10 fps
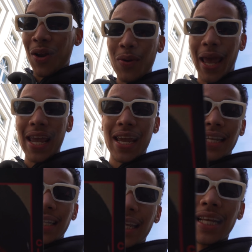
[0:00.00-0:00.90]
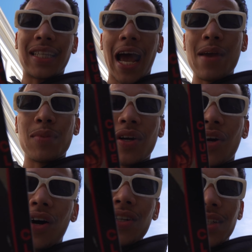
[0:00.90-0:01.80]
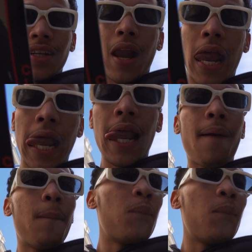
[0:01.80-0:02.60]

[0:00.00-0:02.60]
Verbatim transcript: Located in a diamond garden. Well, it